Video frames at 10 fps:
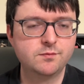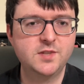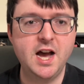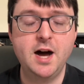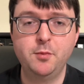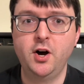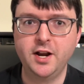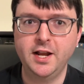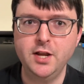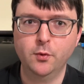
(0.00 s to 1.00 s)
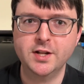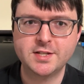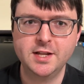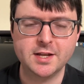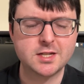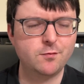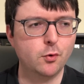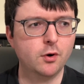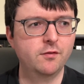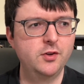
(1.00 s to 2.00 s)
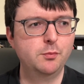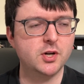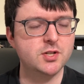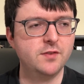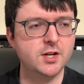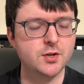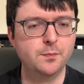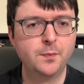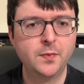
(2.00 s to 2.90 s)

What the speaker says: top on anyone's list for film preservation.